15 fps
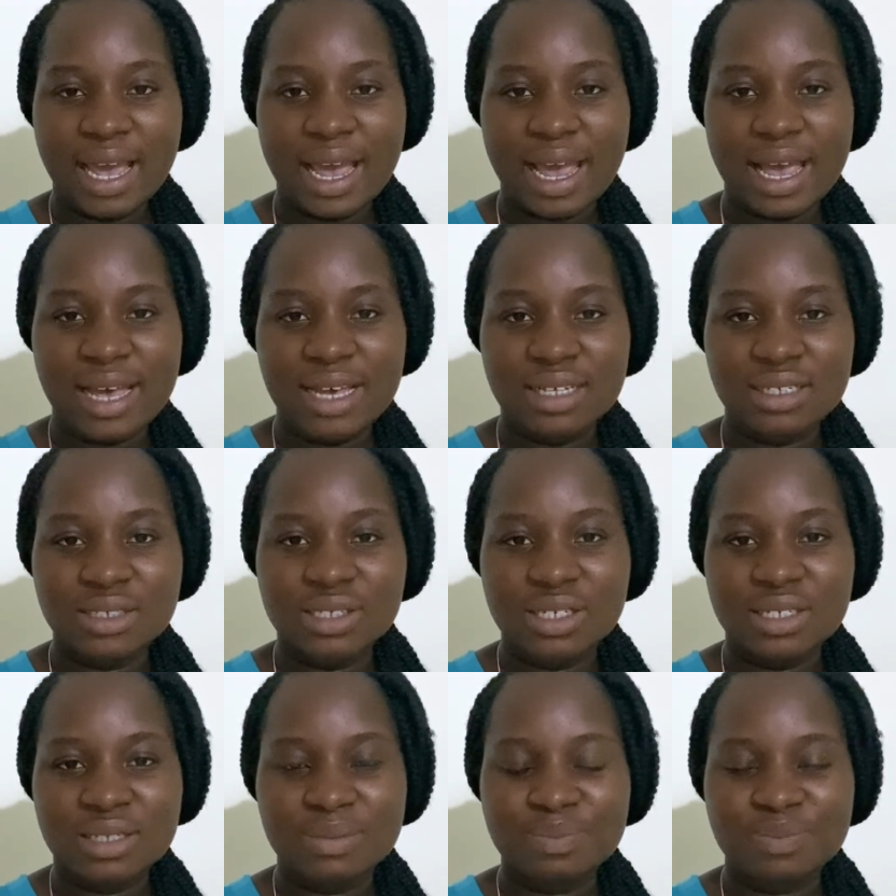And
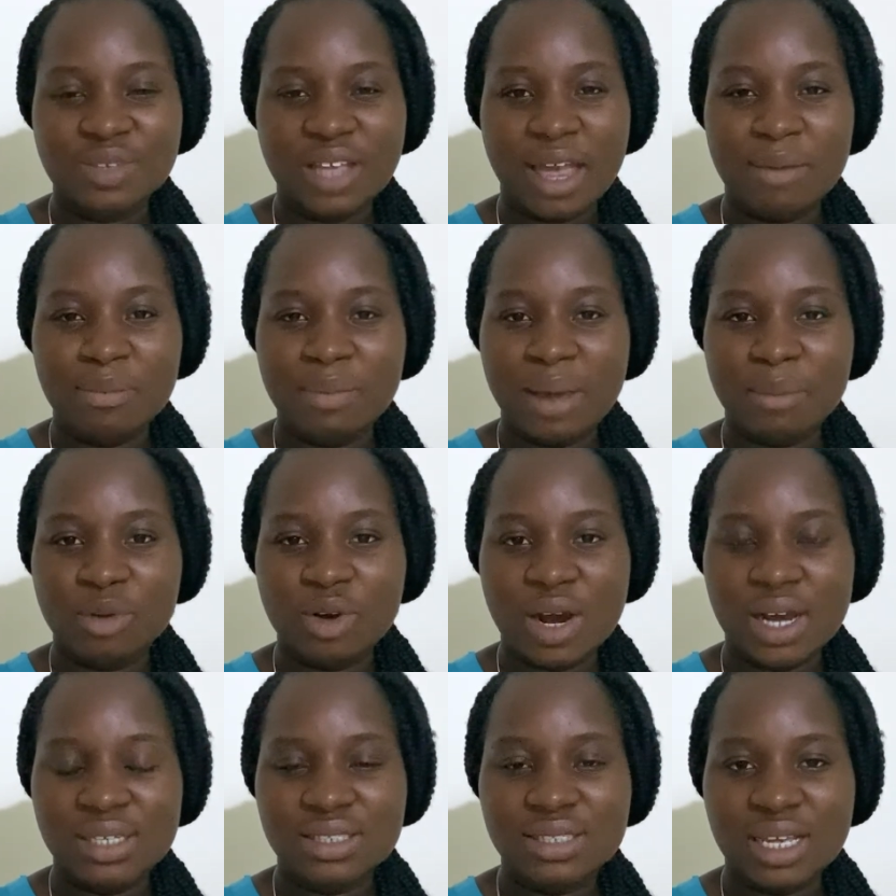I
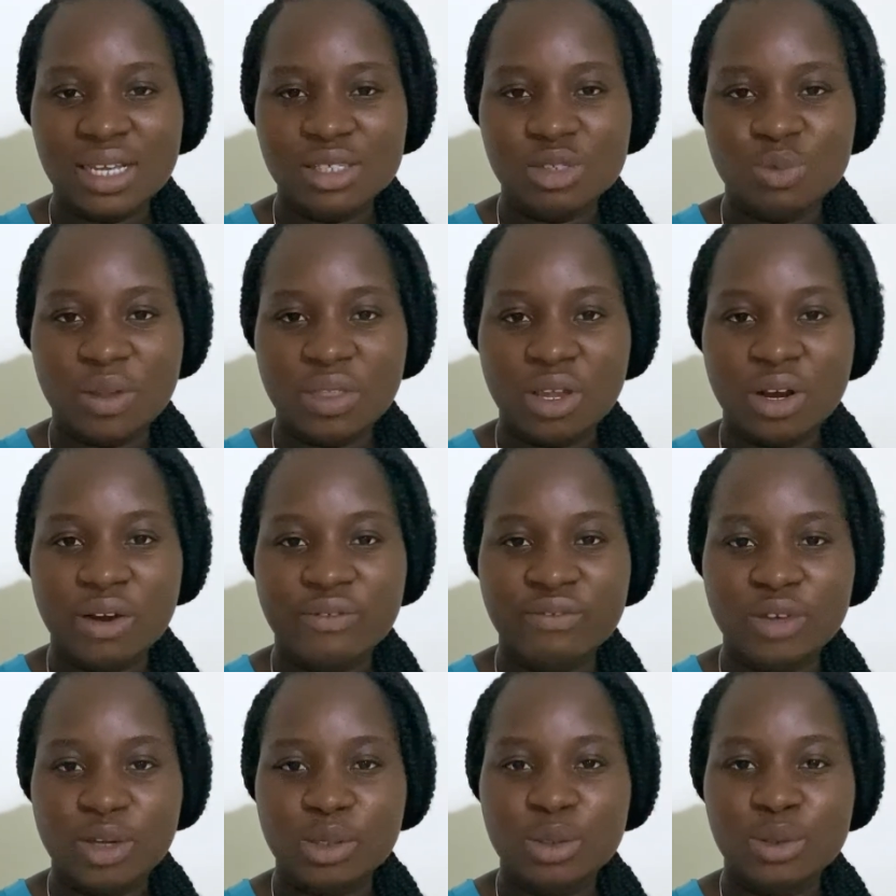memorize things when there are
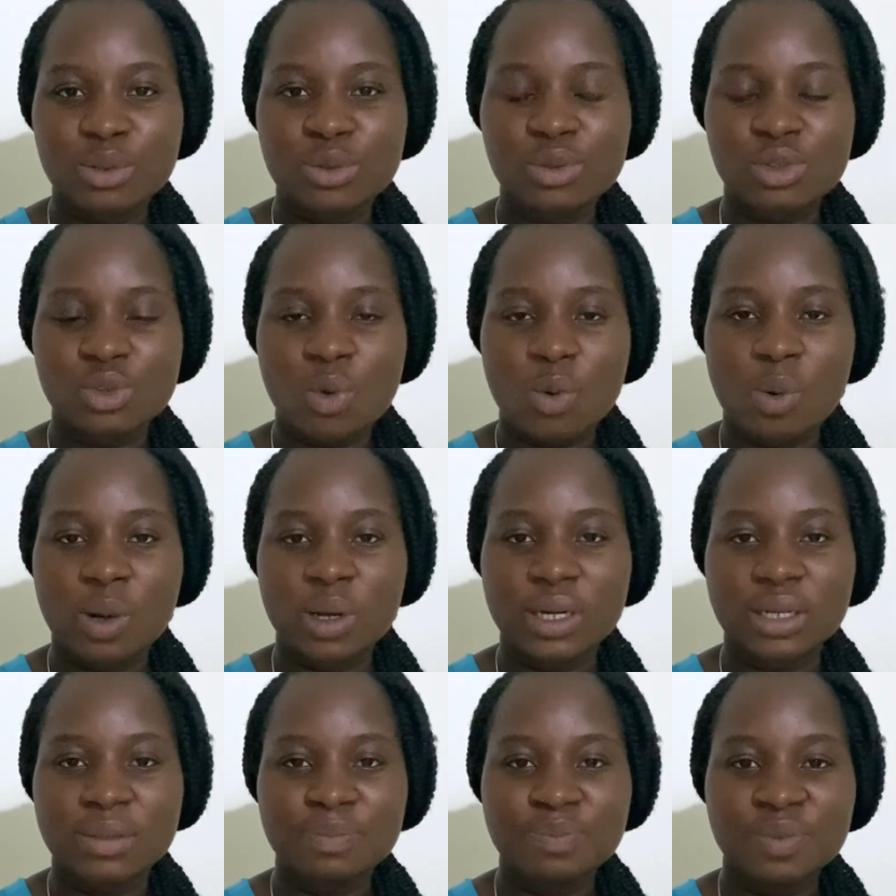photos
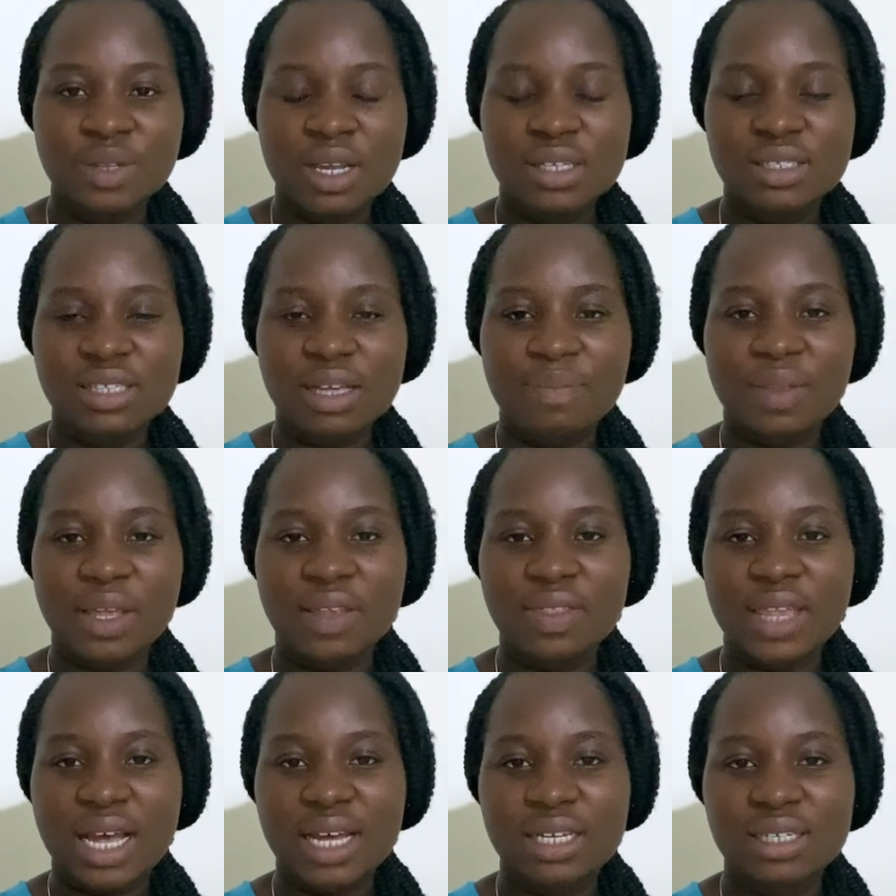or something
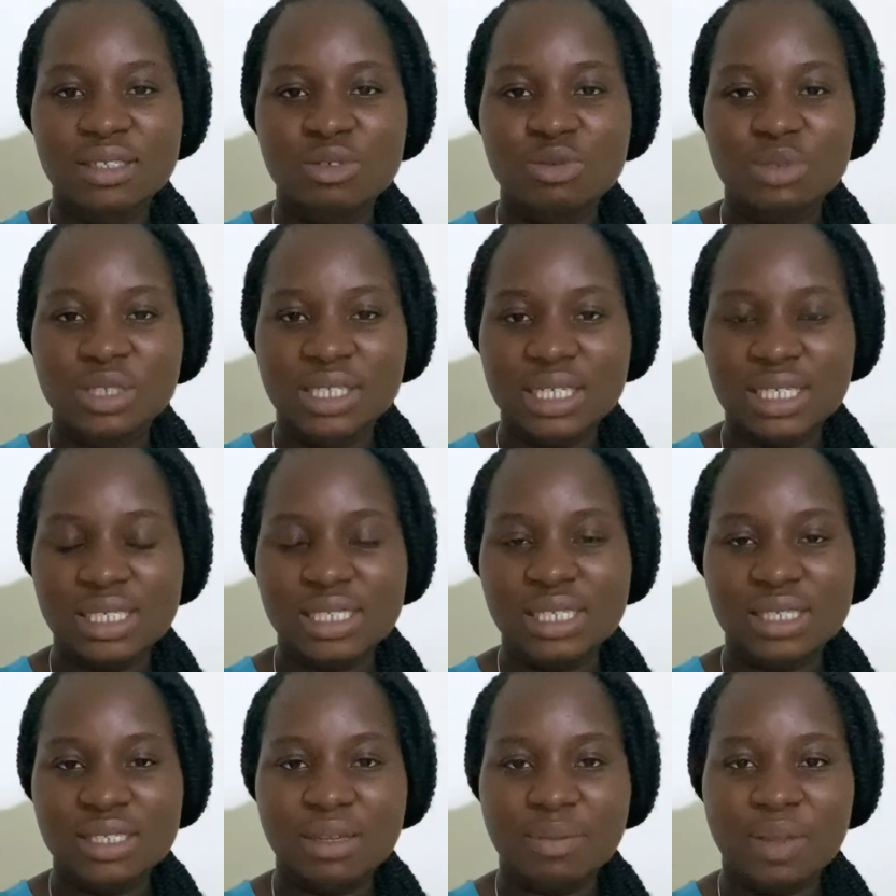that is
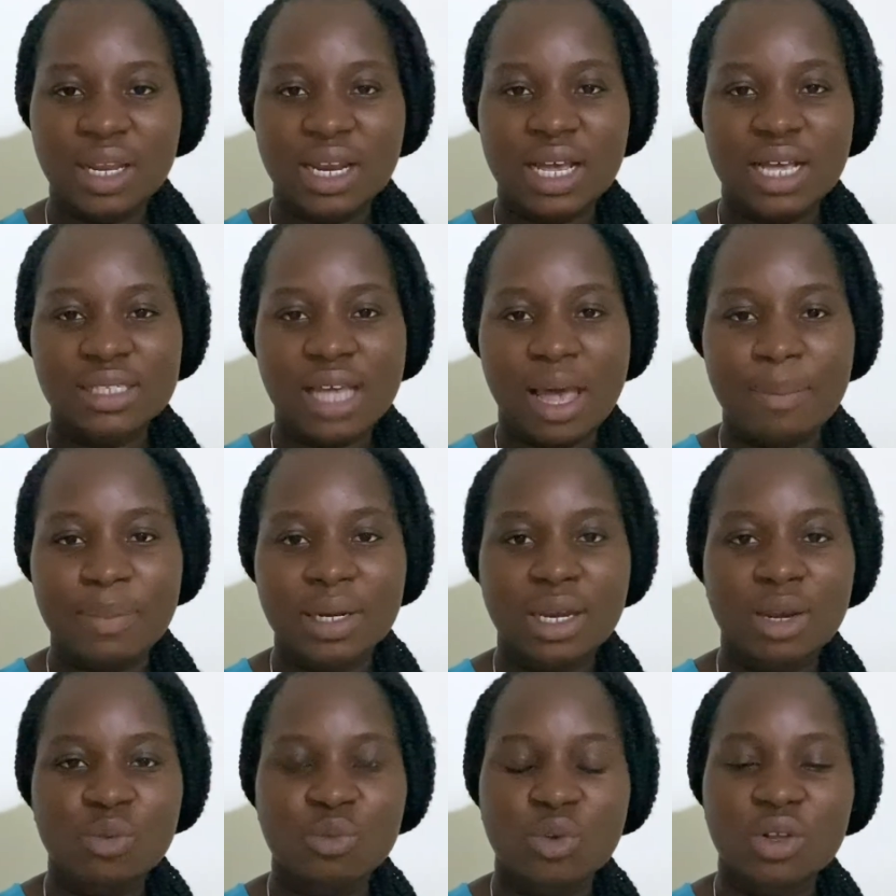realistic, something that has happened
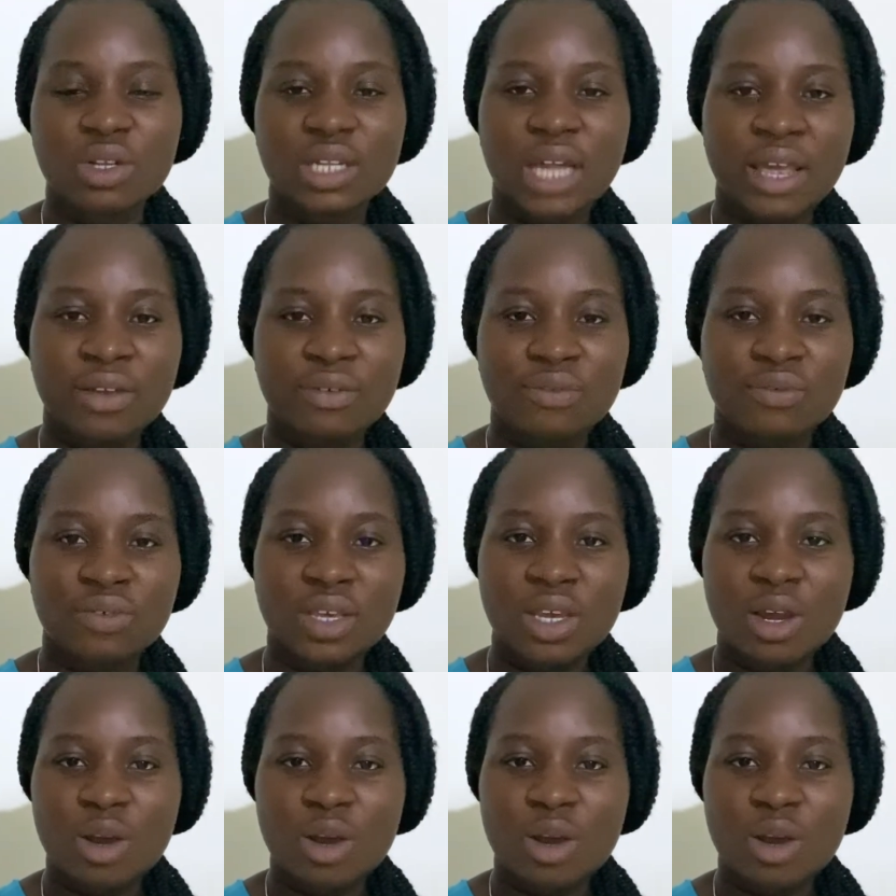in real life,